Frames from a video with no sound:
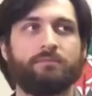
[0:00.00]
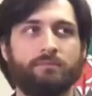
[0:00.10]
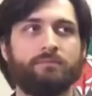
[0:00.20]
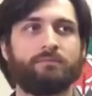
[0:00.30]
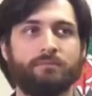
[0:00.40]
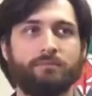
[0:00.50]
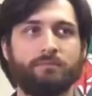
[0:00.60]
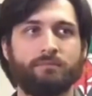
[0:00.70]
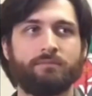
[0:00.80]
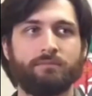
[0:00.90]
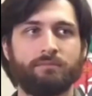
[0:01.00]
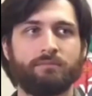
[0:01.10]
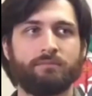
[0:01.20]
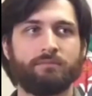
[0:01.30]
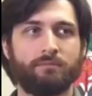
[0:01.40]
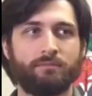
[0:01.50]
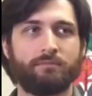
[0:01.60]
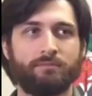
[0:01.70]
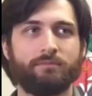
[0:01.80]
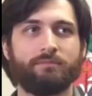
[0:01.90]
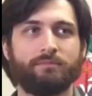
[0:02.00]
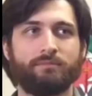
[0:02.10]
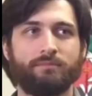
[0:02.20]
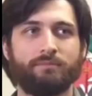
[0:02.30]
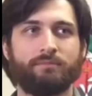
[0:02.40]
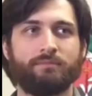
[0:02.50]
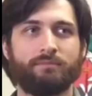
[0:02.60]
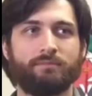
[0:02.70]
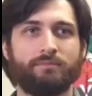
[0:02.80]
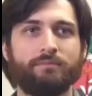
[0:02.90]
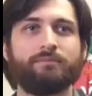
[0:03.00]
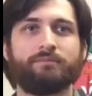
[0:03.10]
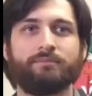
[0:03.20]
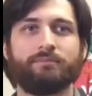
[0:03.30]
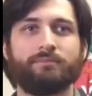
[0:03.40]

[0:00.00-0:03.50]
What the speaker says: No words are spoken by the person on screen.